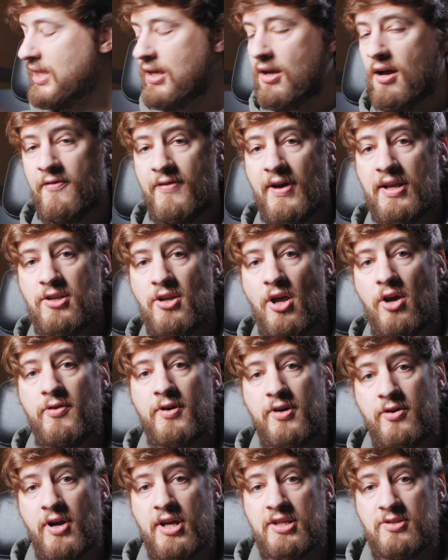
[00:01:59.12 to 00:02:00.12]
I've had no
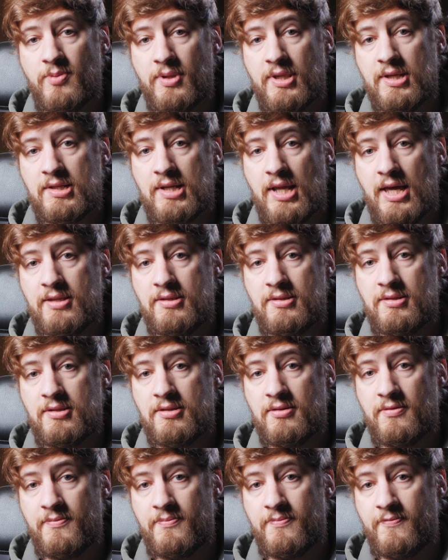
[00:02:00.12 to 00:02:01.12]
regrets with this
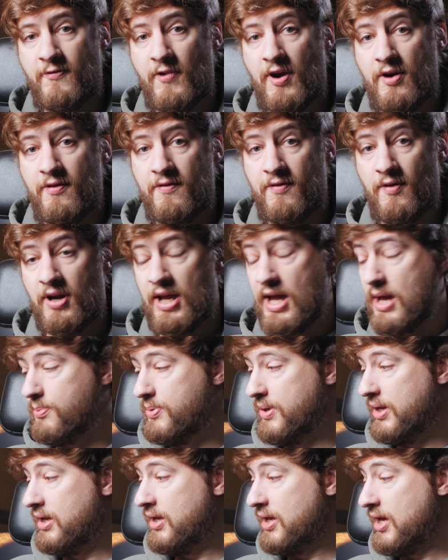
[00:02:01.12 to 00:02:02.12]
lens. Very, very
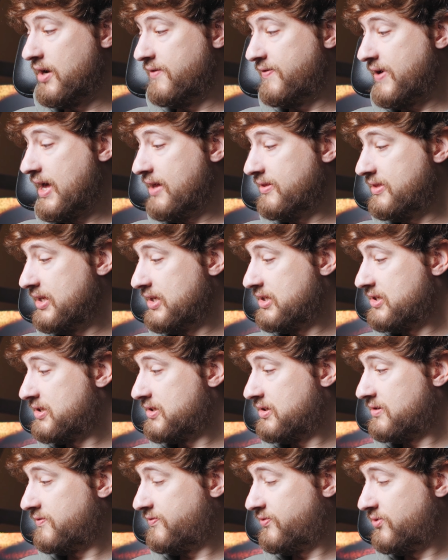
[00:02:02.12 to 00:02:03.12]
happy, and I've had
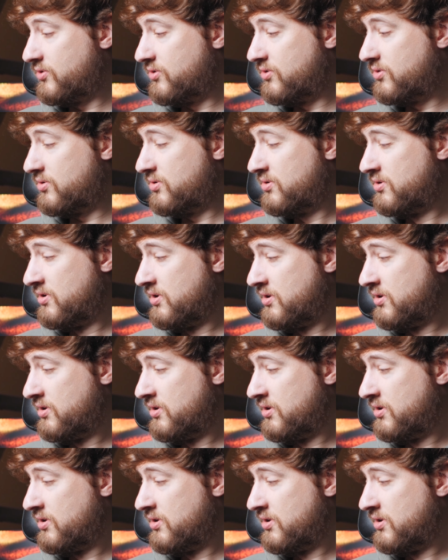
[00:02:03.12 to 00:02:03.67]
this for,